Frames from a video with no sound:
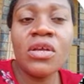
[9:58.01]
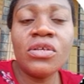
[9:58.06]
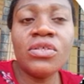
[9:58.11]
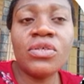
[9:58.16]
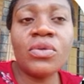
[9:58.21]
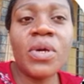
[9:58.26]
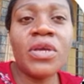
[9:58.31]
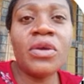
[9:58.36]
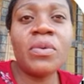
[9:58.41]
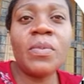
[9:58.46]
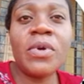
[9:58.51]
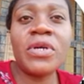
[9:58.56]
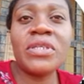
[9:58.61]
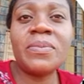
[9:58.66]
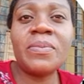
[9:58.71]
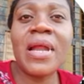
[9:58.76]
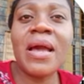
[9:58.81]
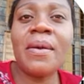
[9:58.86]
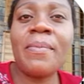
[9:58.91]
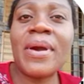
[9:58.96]
So when you
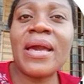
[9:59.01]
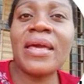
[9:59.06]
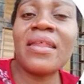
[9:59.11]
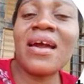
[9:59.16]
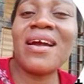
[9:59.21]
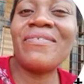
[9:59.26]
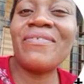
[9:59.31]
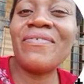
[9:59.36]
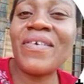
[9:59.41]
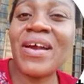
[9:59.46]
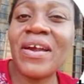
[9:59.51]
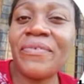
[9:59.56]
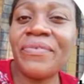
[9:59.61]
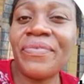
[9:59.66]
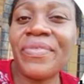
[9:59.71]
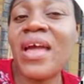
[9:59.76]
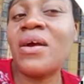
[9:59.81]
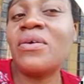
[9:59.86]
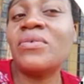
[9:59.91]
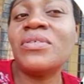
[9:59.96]
multiply by that
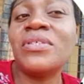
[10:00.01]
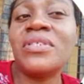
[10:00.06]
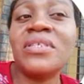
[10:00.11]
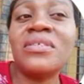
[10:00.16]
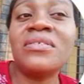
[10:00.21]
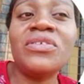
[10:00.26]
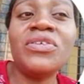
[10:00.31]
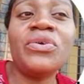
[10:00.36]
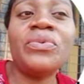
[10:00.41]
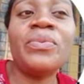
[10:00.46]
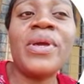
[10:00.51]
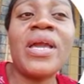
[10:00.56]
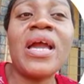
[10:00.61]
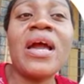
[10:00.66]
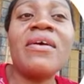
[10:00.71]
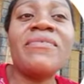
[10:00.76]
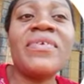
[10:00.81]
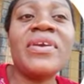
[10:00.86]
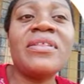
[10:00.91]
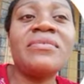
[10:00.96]
5,000, you'll be
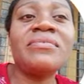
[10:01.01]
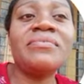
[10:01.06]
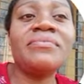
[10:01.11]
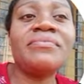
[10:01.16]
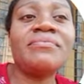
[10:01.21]
having